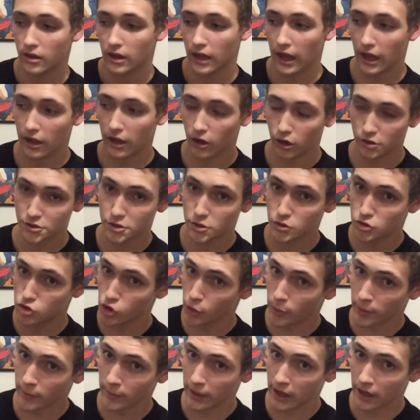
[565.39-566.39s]
And also
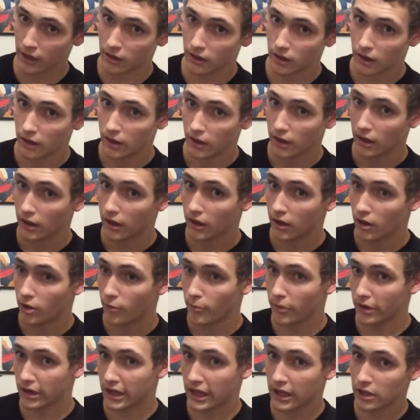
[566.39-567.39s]
Superman.
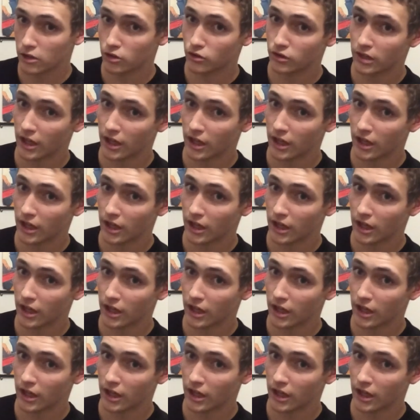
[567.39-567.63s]
But can you